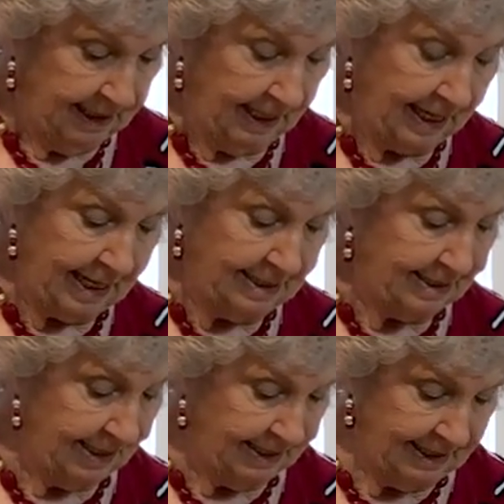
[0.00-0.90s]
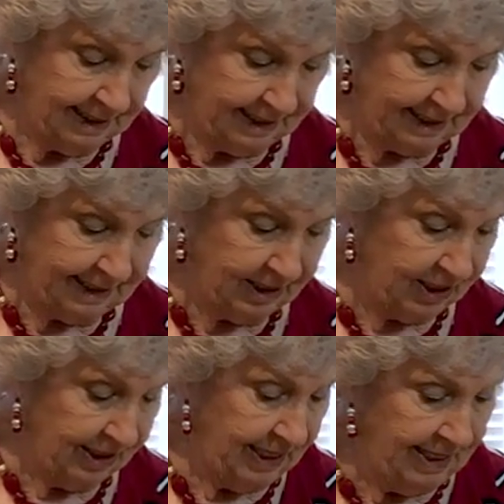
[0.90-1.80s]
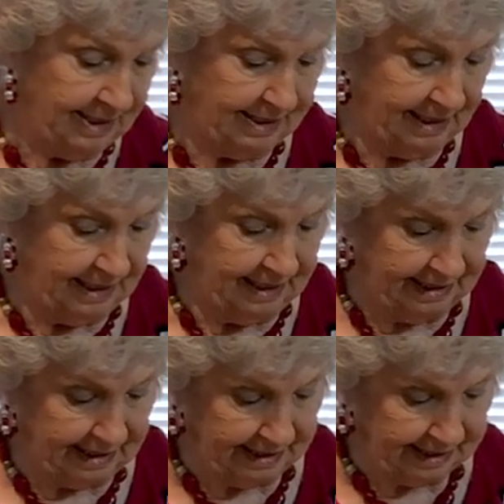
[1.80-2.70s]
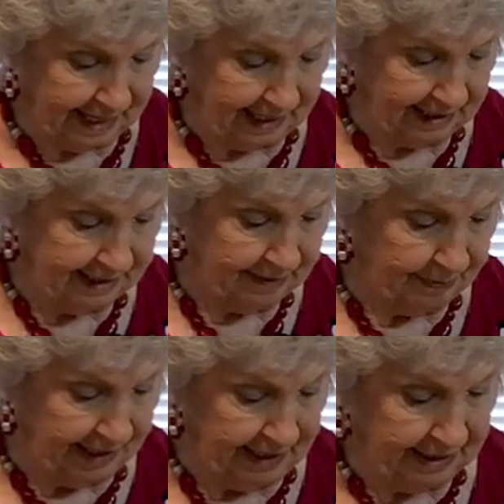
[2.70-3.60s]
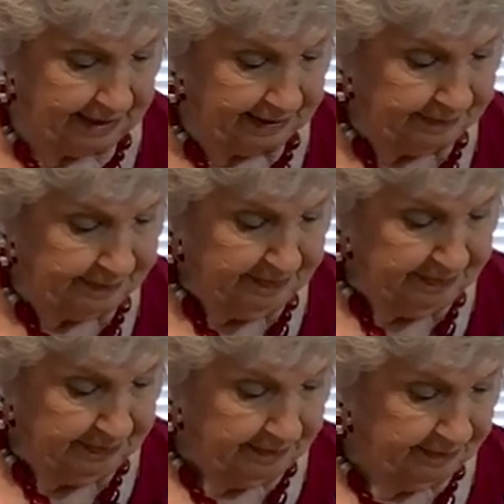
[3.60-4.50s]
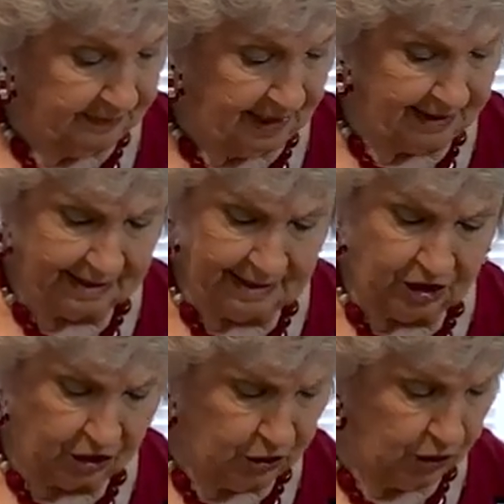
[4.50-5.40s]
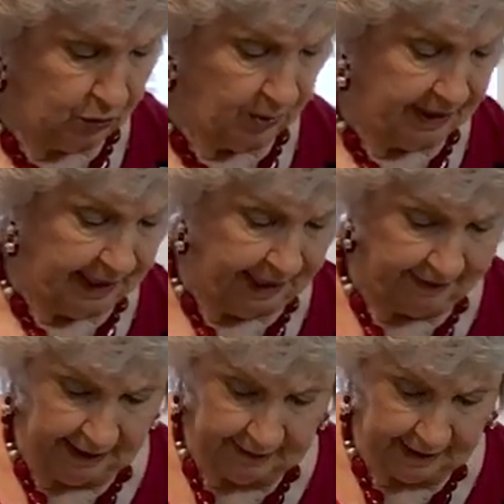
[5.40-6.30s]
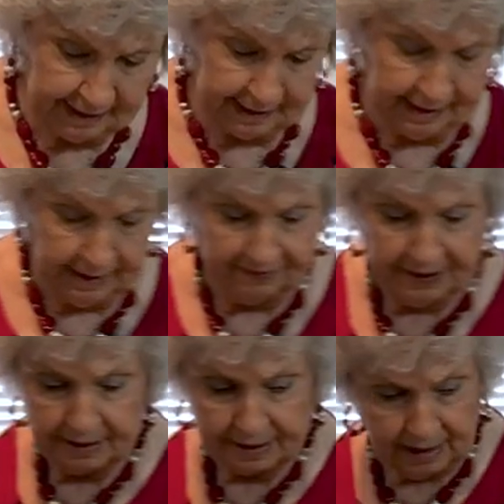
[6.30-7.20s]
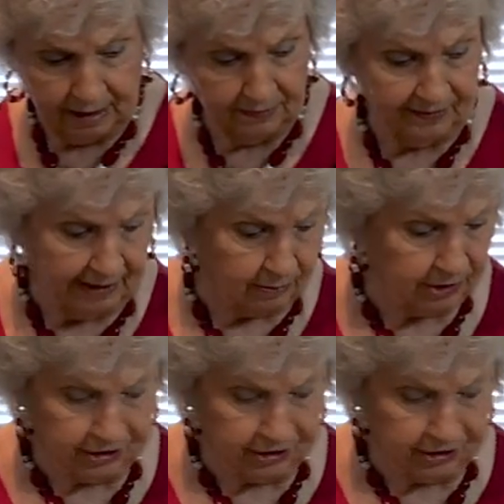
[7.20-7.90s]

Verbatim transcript: like I said, this is such an easy, easy salad to make and such a good one. And I think that's enough of this cauliflower